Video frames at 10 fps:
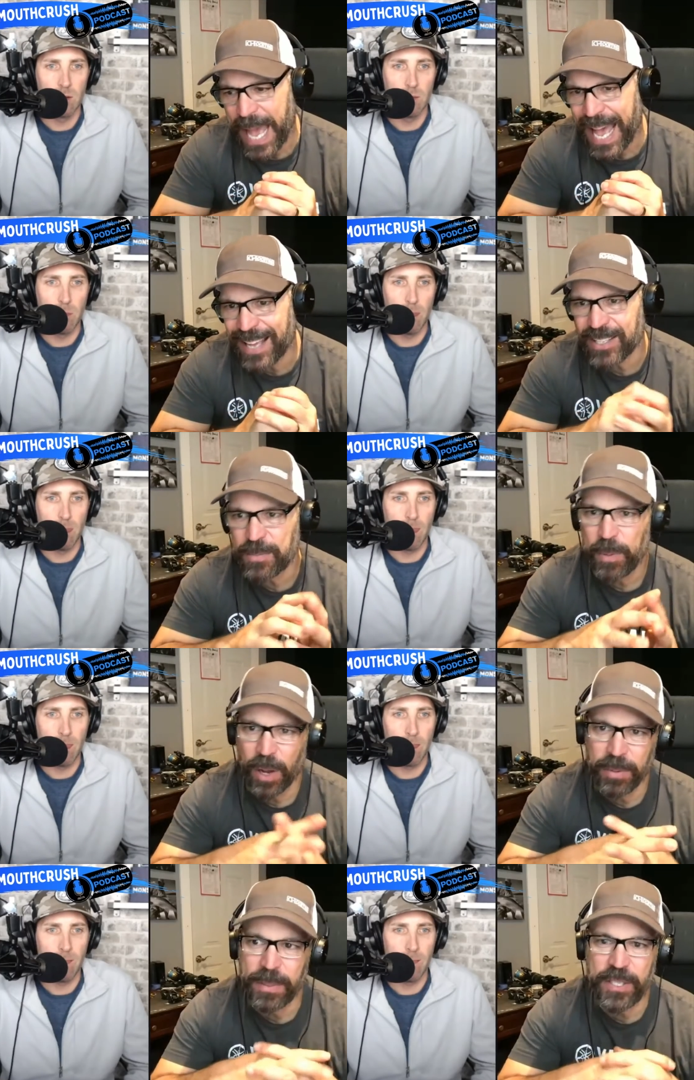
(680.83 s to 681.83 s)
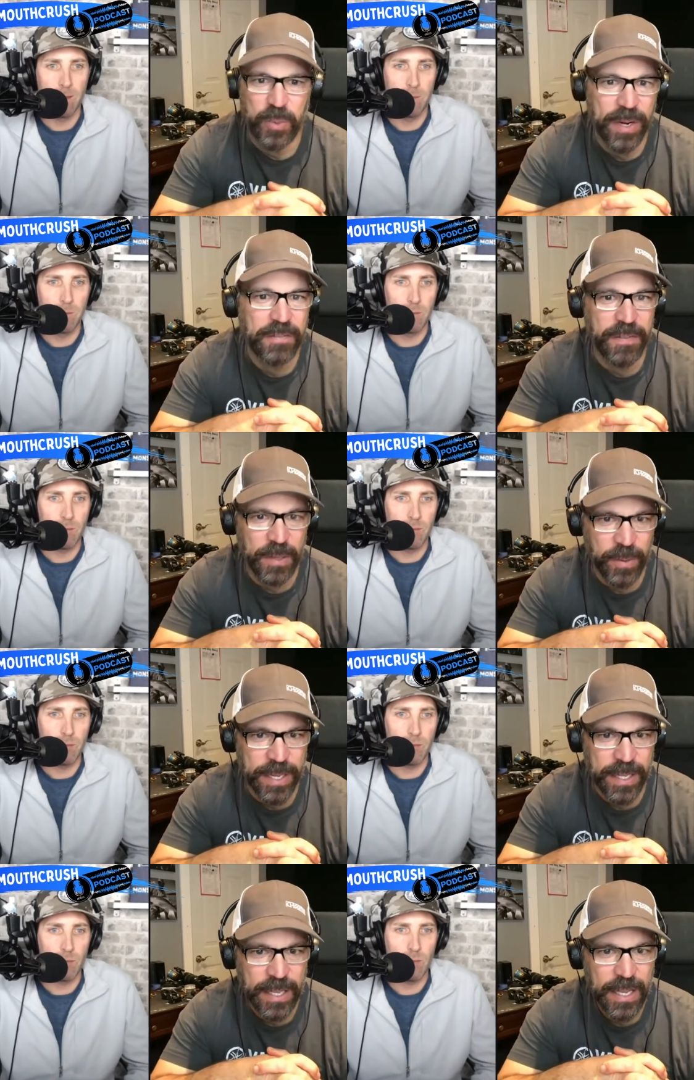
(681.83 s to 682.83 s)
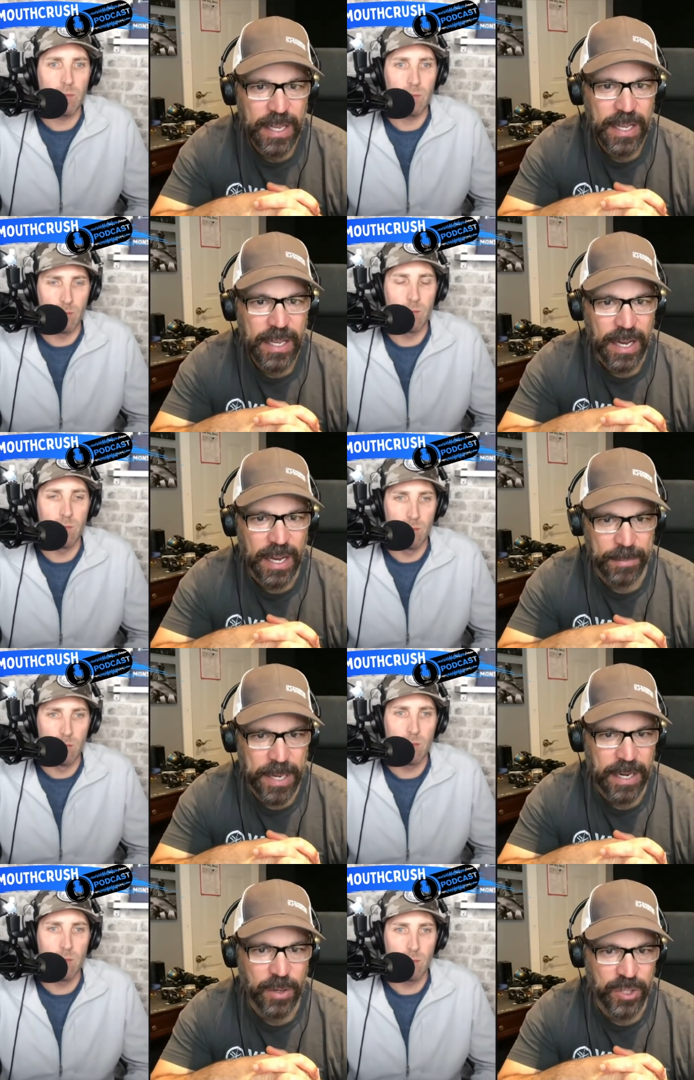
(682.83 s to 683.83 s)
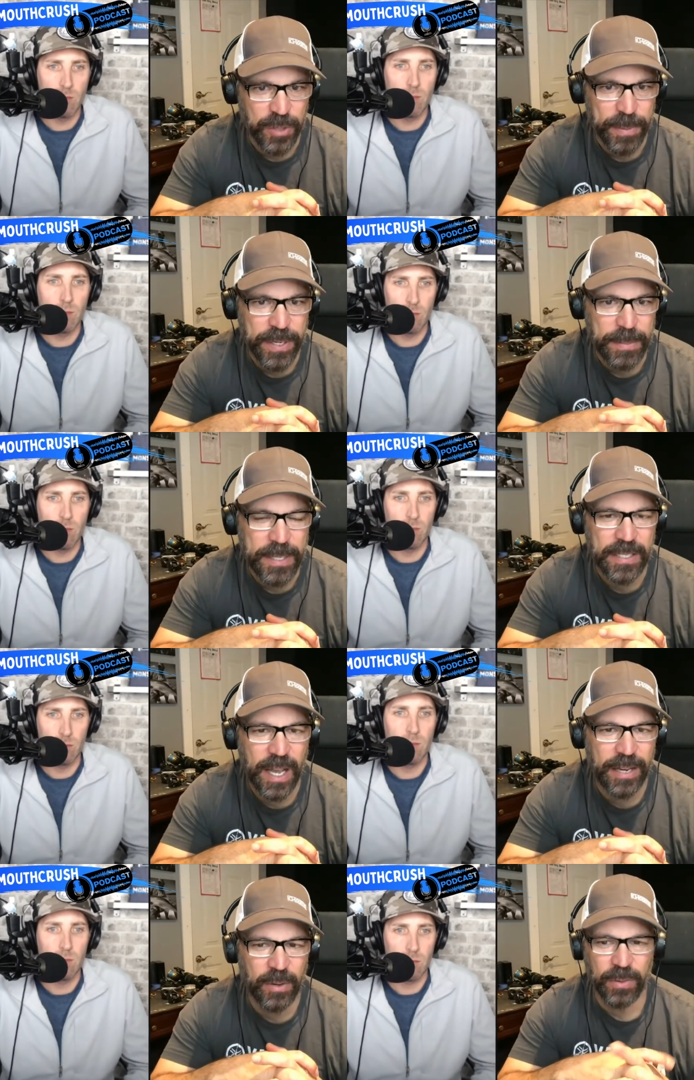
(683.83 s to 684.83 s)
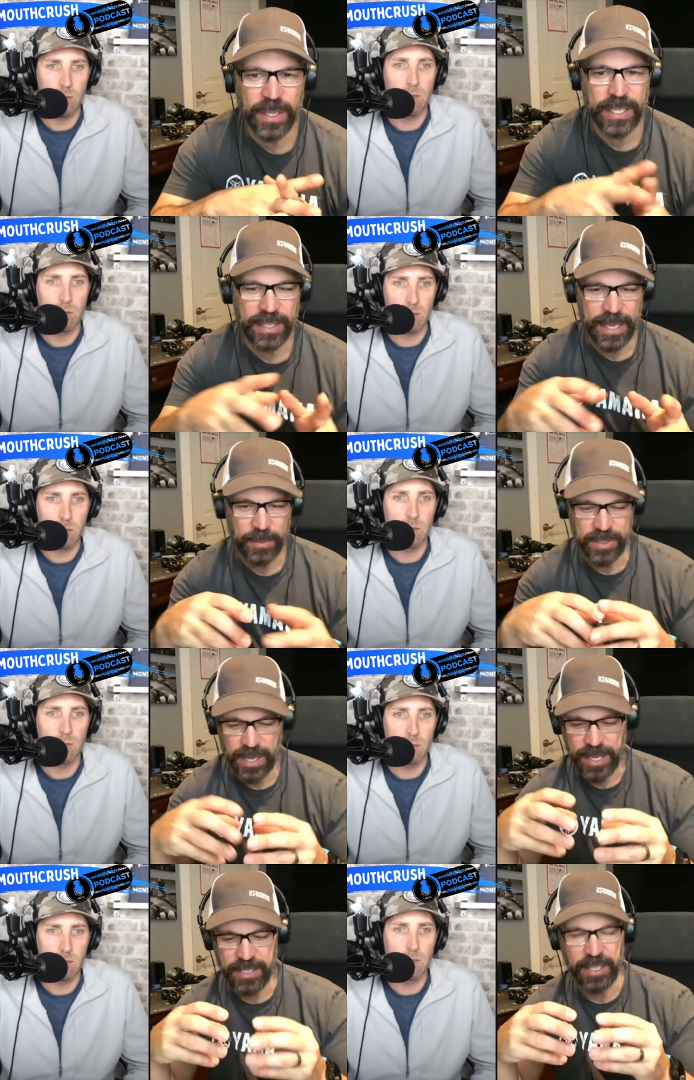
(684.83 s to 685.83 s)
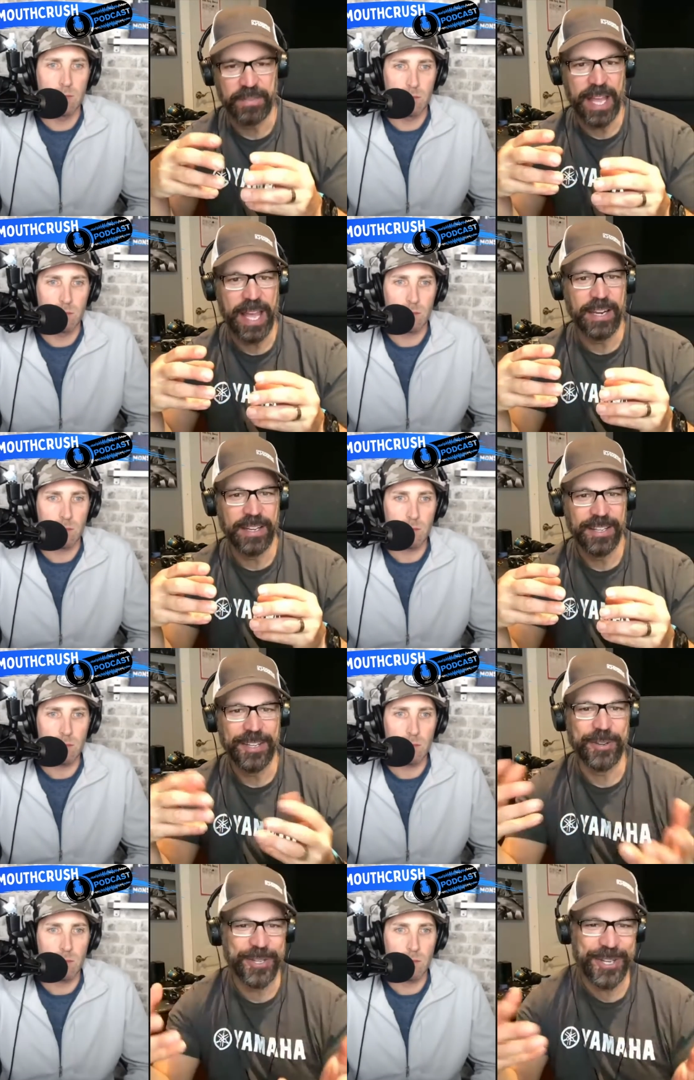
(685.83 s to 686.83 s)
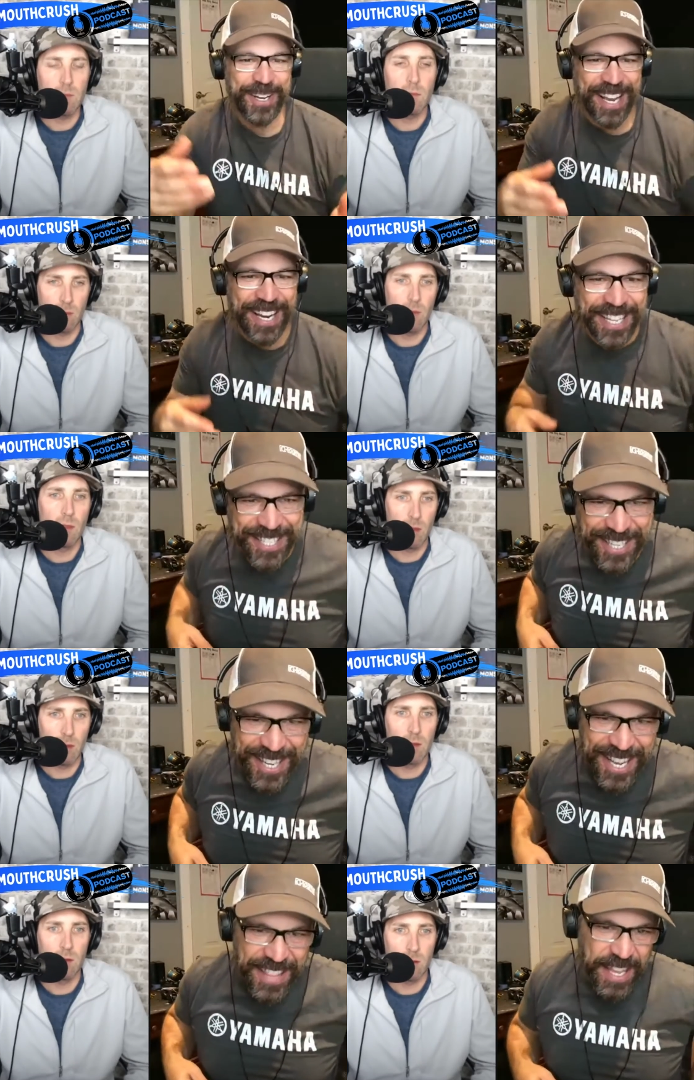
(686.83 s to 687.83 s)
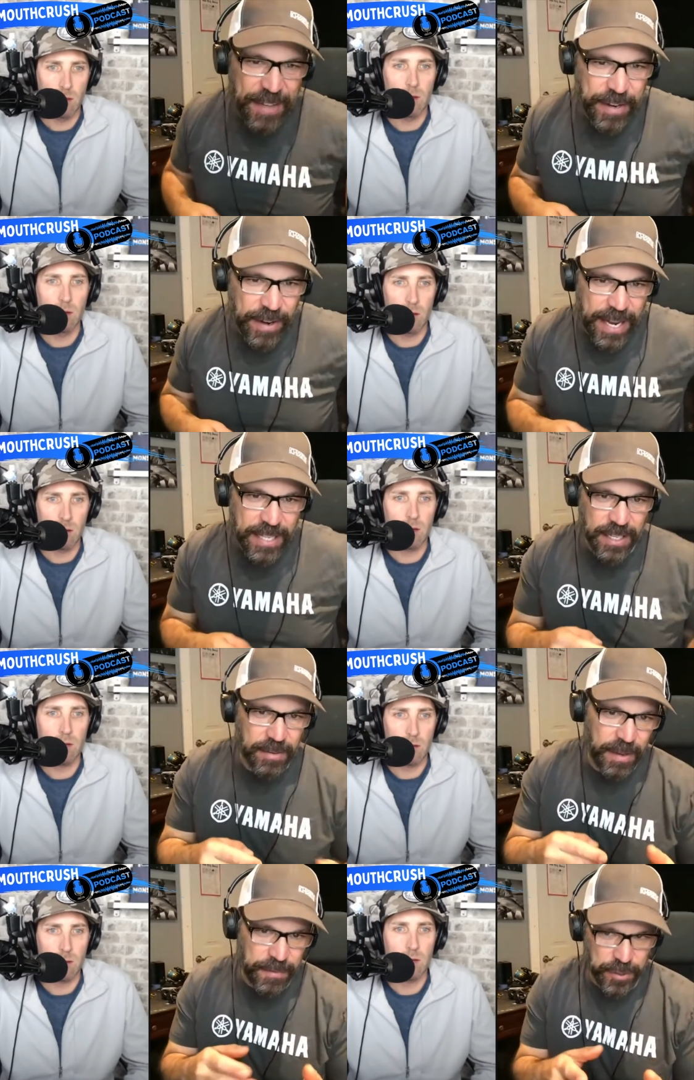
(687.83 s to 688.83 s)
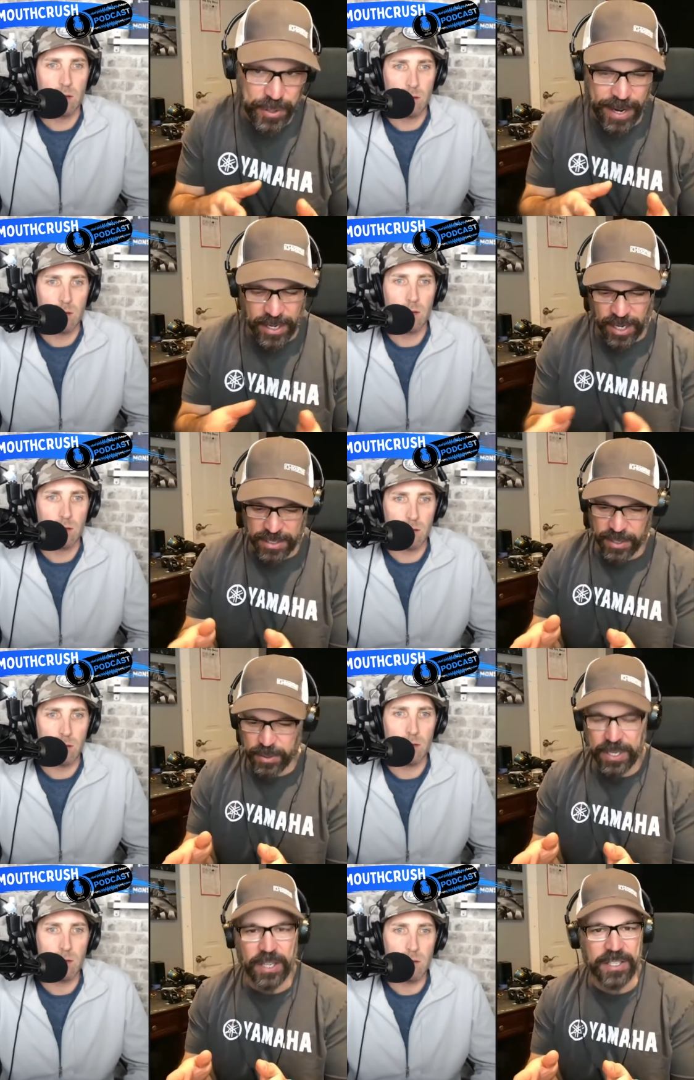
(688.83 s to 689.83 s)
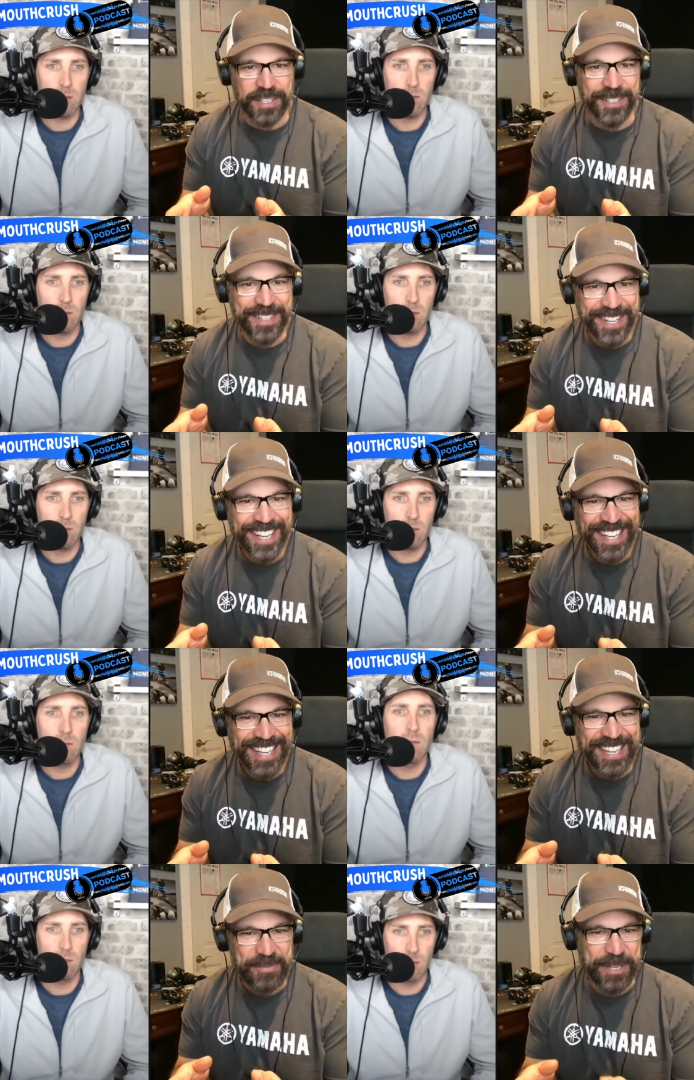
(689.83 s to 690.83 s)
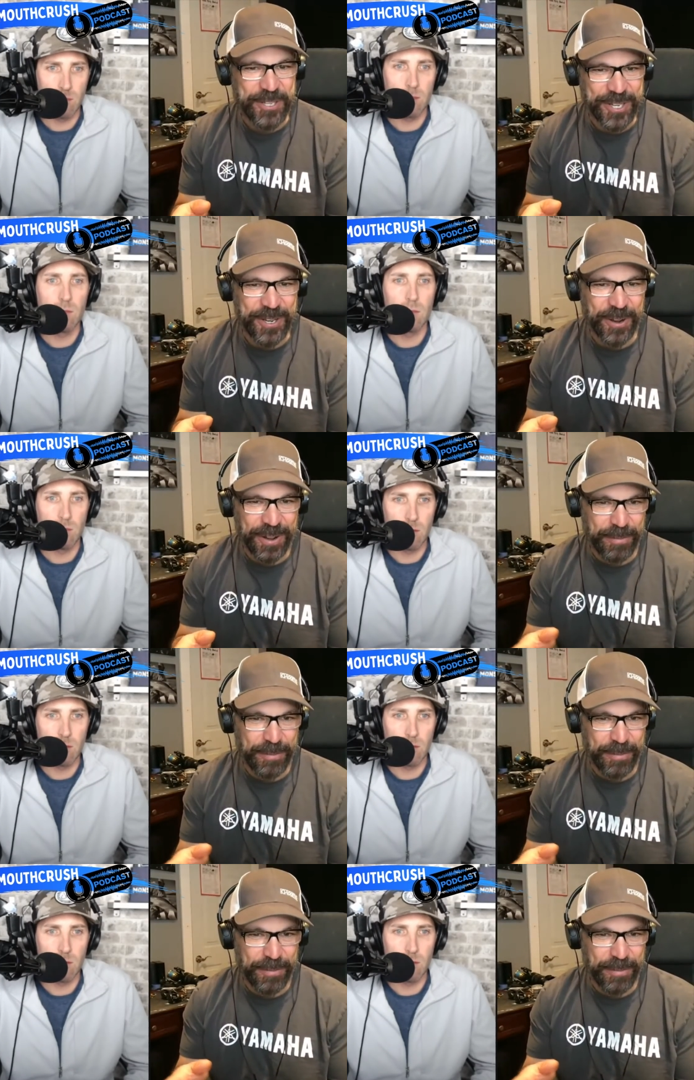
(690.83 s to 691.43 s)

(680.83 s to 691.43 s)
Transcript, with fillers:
Speaker 1: as probably twenty feet with it. Mm-hmm. Uh, I'm not going to go super deep because I don't like the outsizing of the head. You know, you start getting into the heavier heads if you're trying not to go tungsten, which, you know,